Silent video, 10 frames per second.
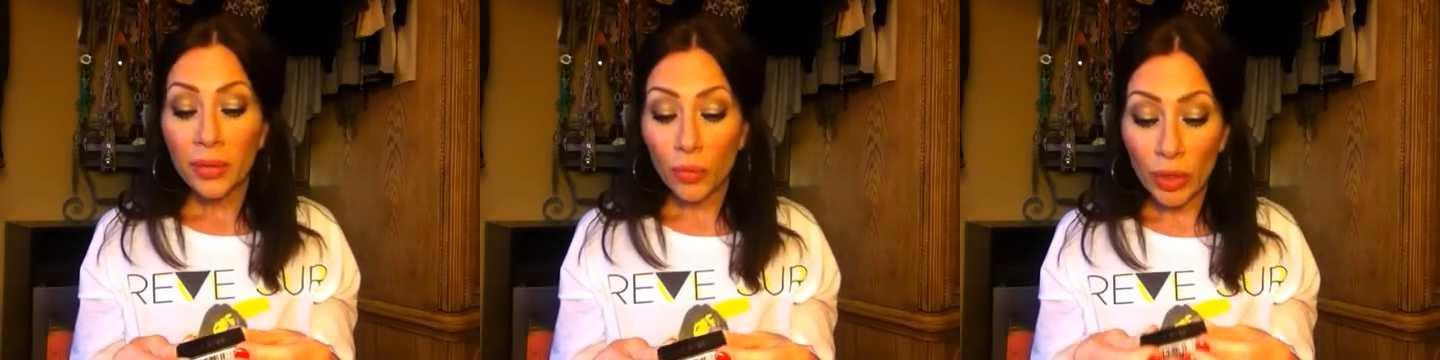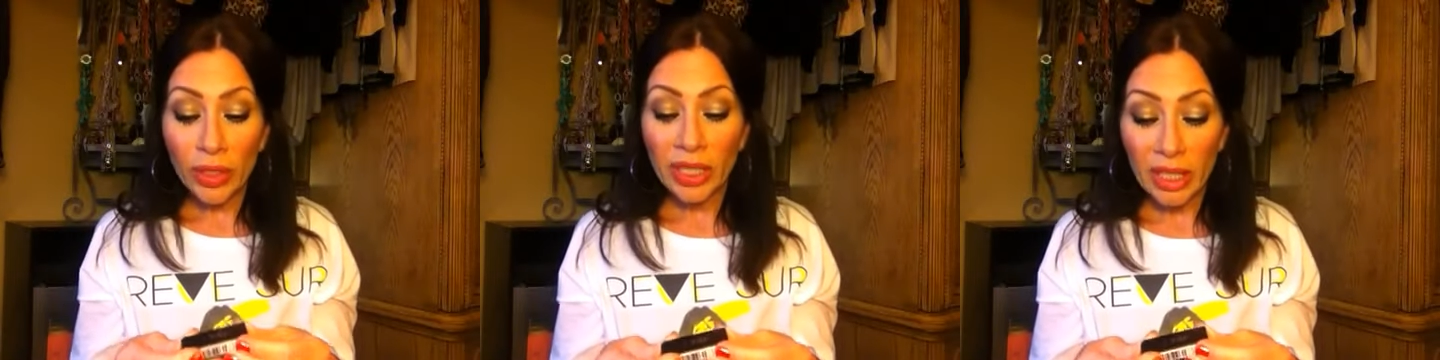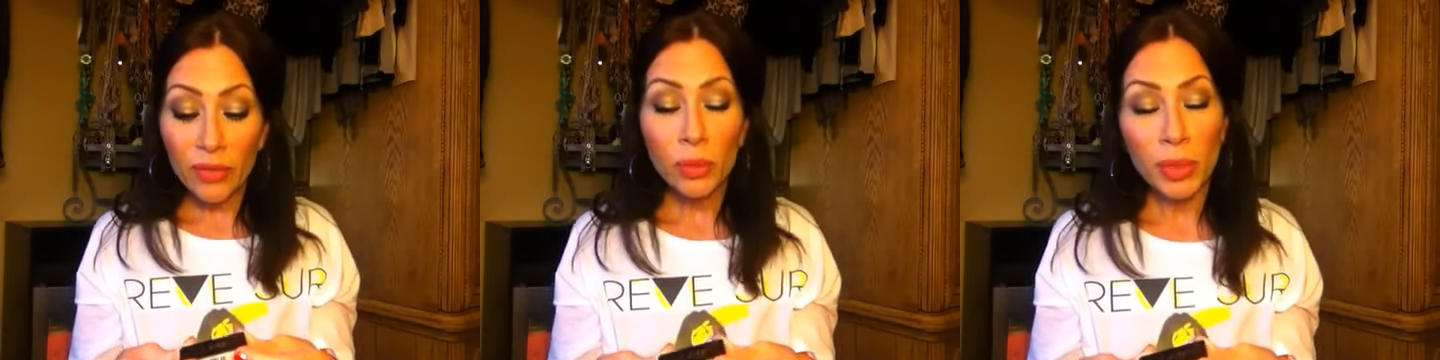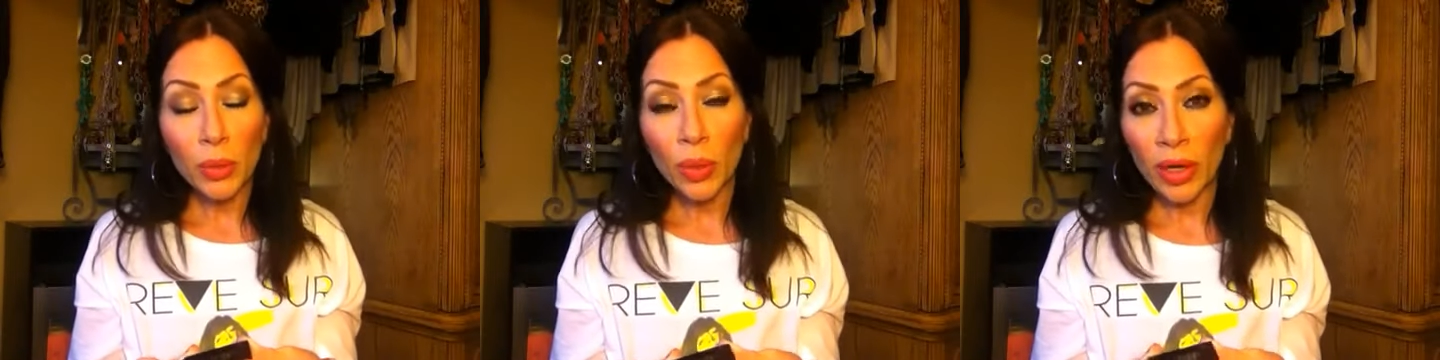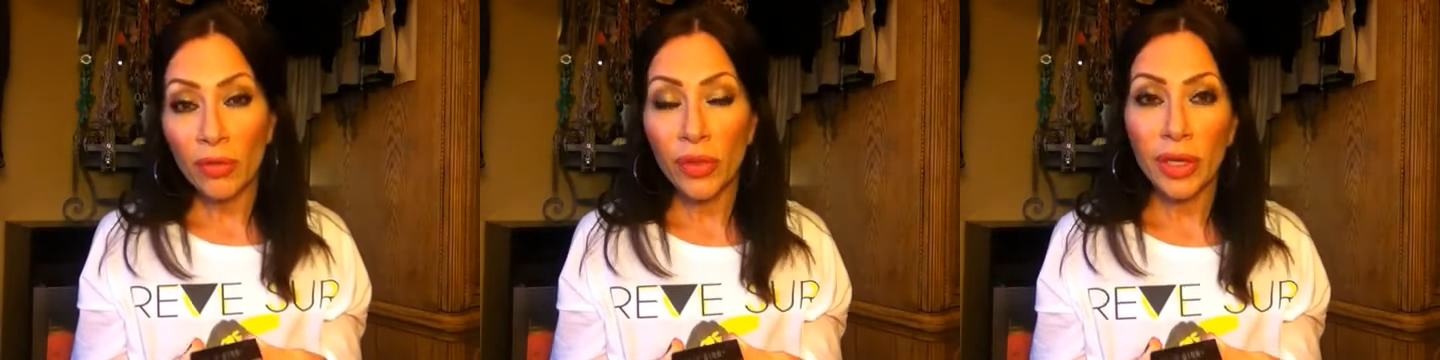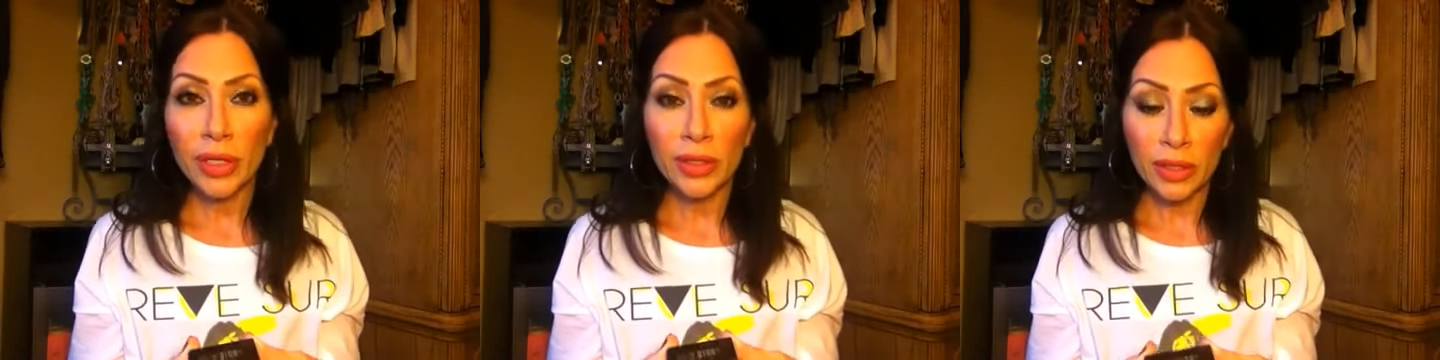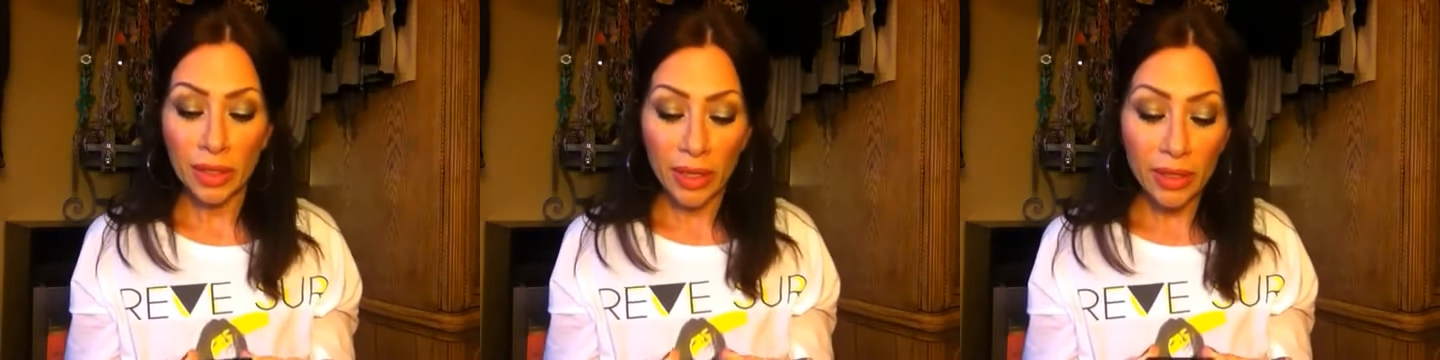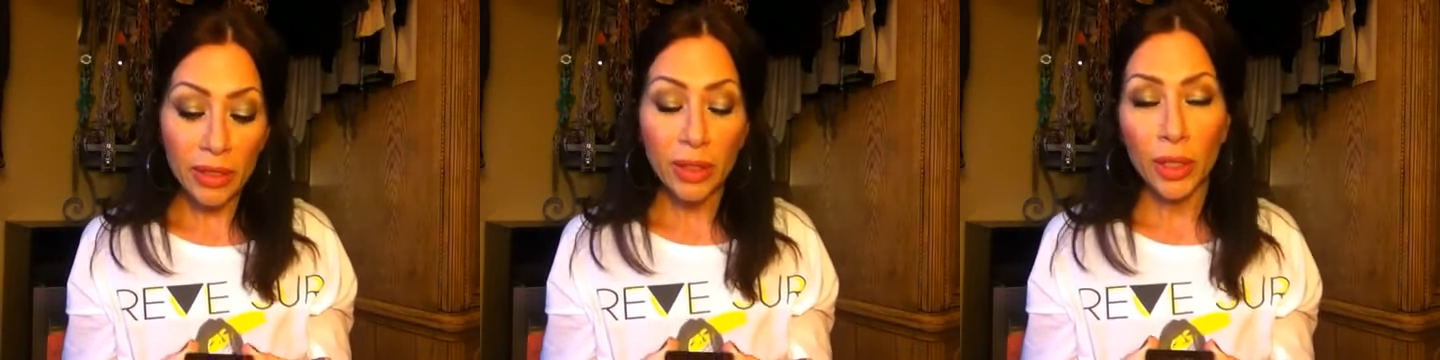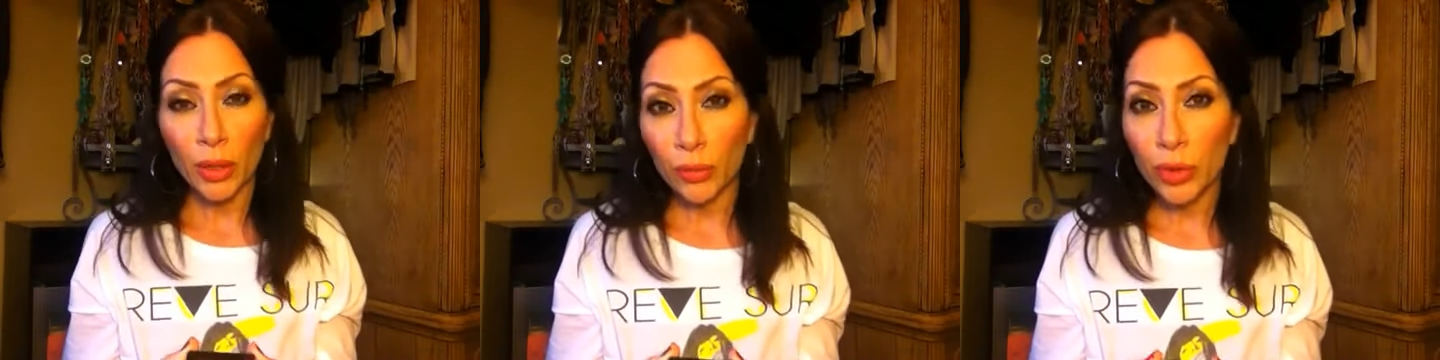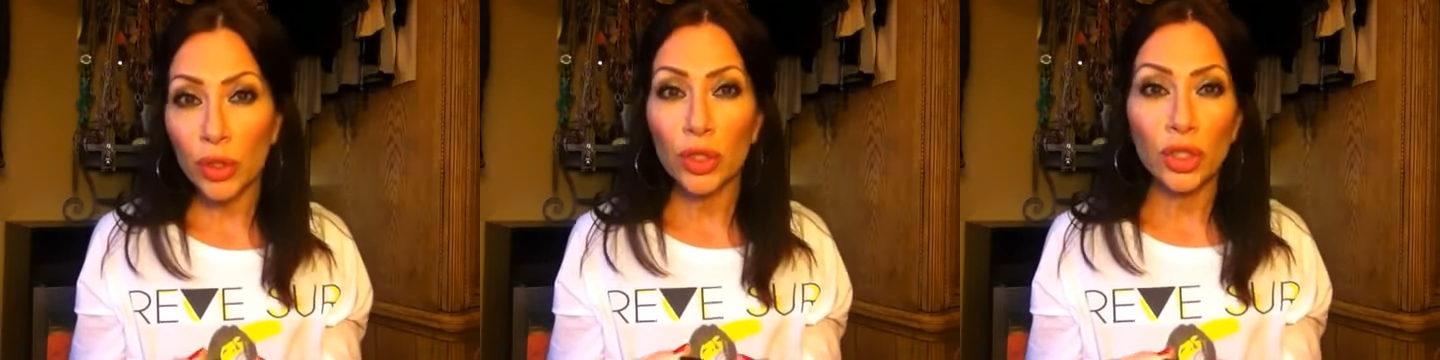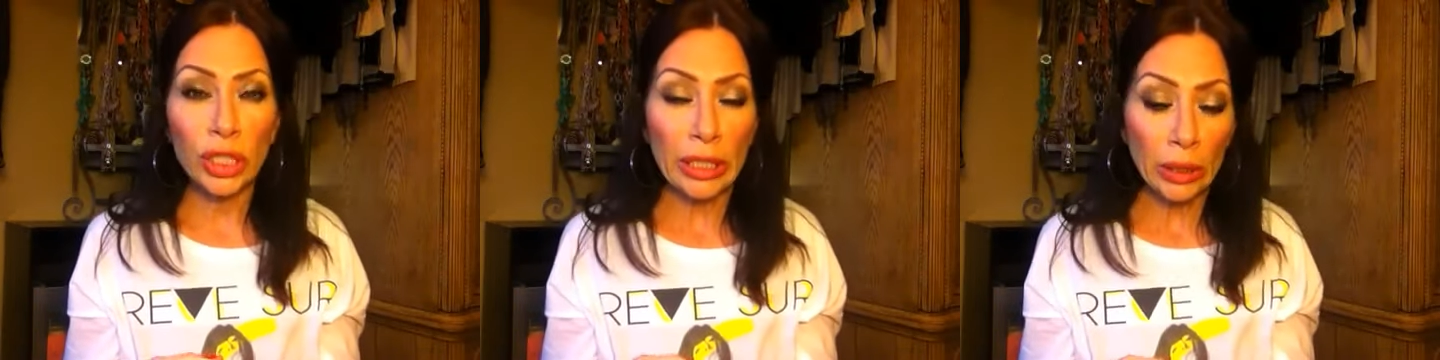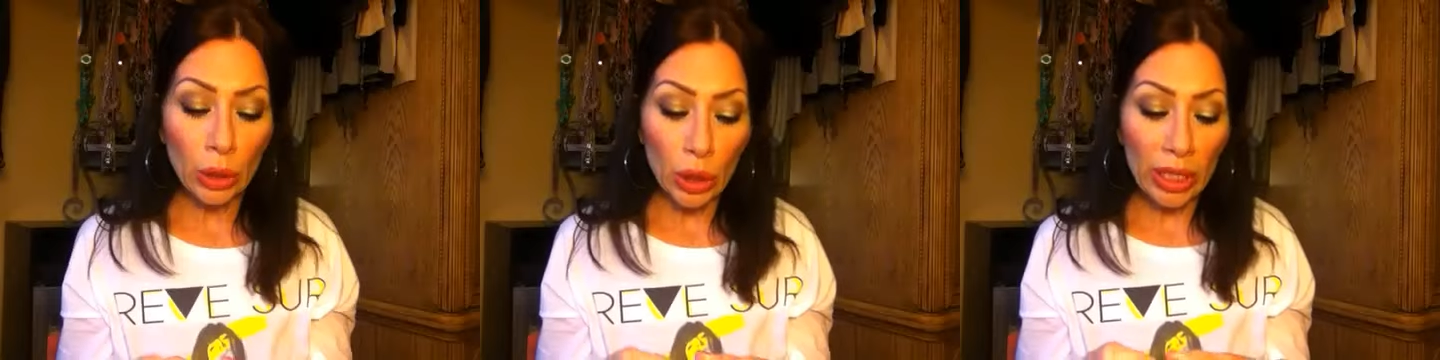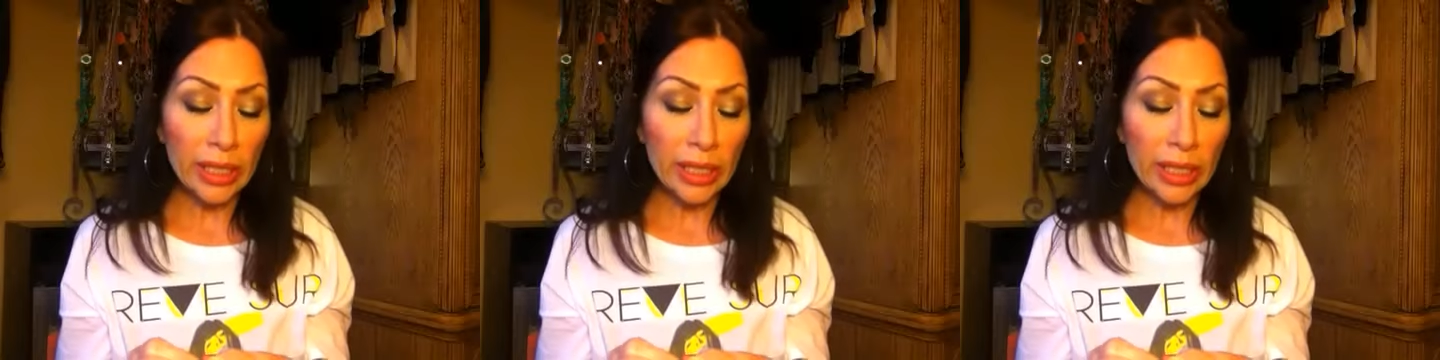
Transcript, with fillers: really gives me what I think is a nice coverage sheen look.